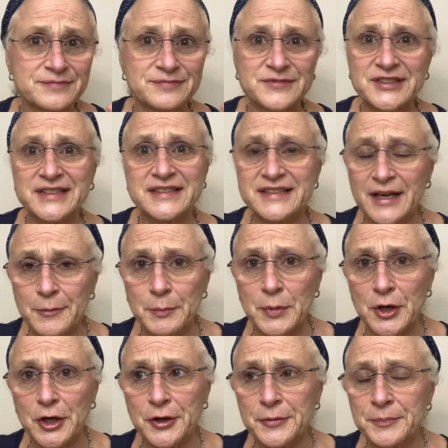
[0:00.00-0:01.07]

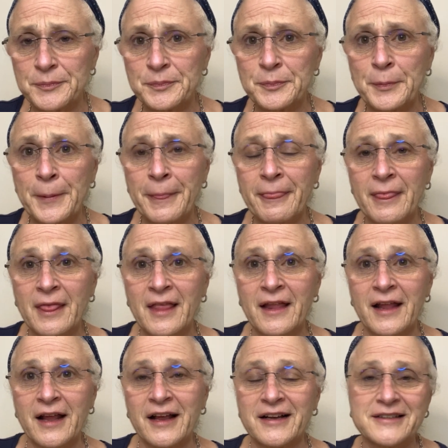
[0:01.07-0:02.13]
December,
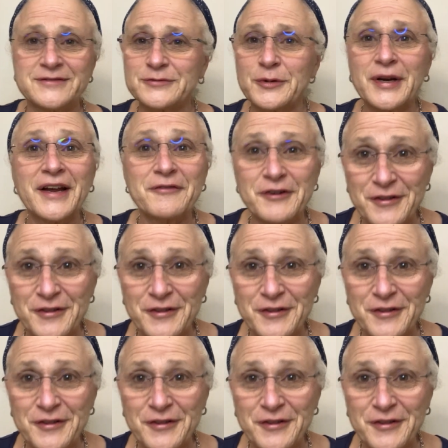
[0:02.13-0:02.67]
whatever